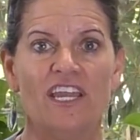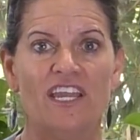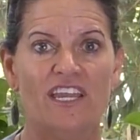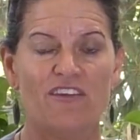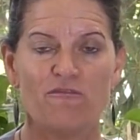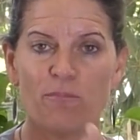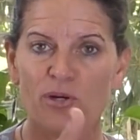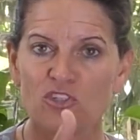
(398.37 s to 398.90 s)

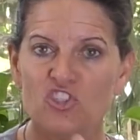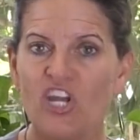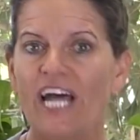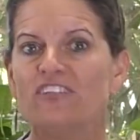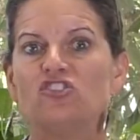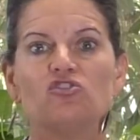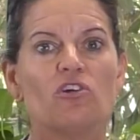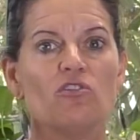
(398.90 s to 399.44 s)
If
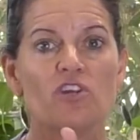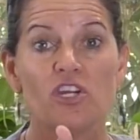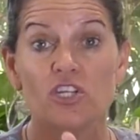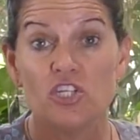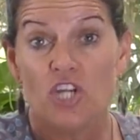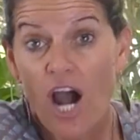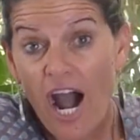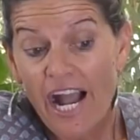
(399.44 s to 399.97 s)
progesterone
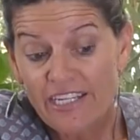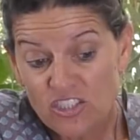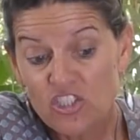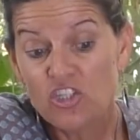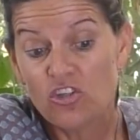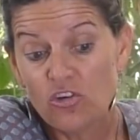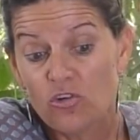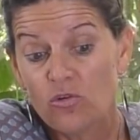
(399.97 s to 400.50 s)
could talk to
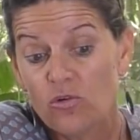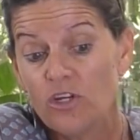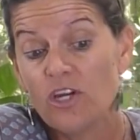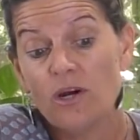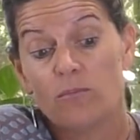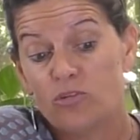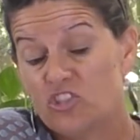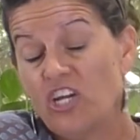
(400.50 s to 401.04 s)
you,
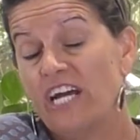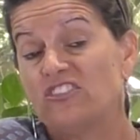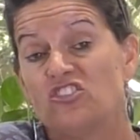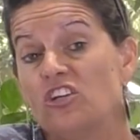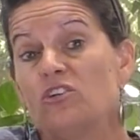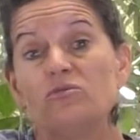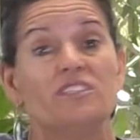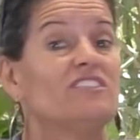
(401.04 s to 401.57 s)

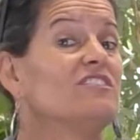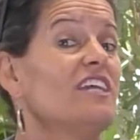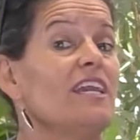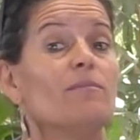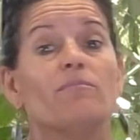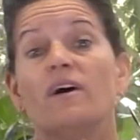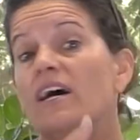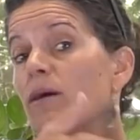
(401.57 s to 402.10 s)
progesterone would
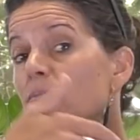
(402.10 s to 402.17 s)
say,